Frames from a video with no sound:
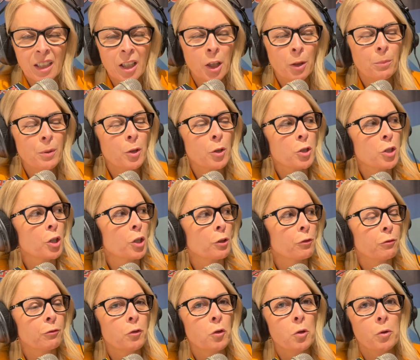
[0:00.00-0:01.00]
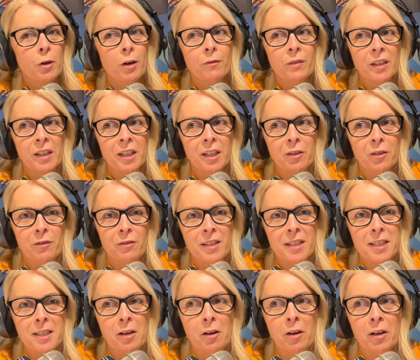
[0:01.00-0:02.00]
Because you've got 4 over here on this
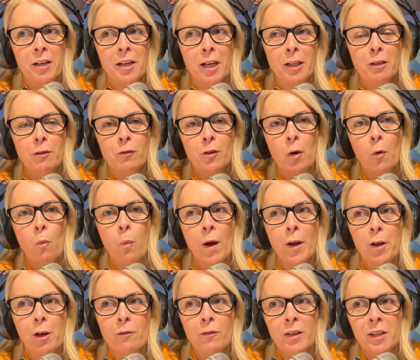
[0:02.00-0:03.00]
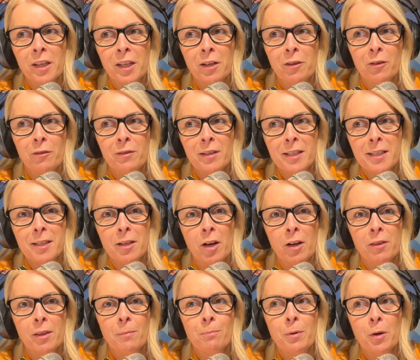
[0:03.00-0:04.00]
side and you've got 1 over here on this side
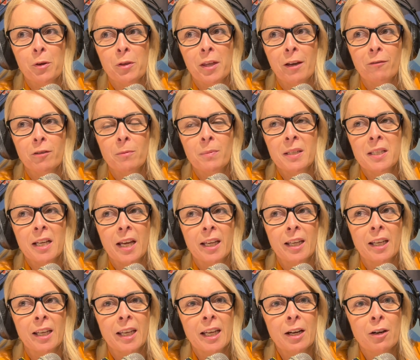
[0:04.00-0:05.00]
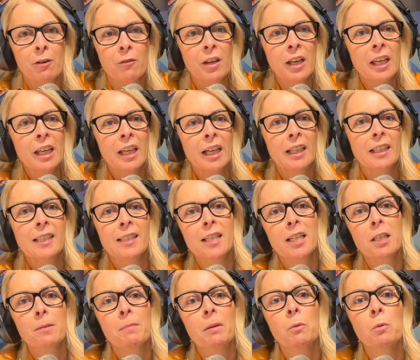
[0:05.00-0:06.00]
that both have to be taken care of. And he said
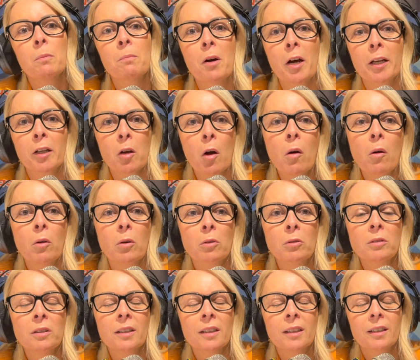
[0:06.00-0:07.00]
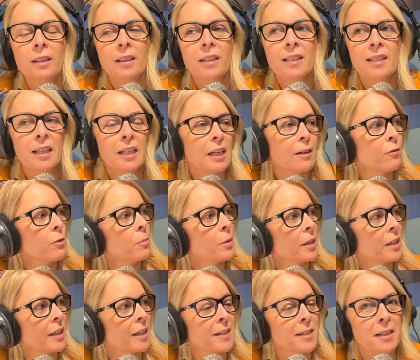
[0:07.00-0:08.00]
to me, well, my goal is that everybody
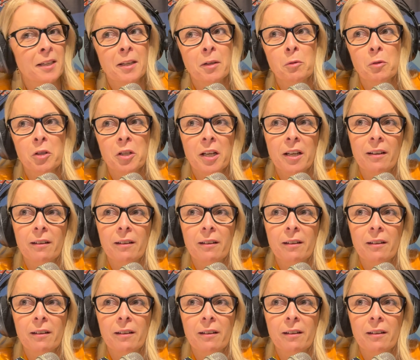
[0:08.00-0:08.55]
gets an equal share.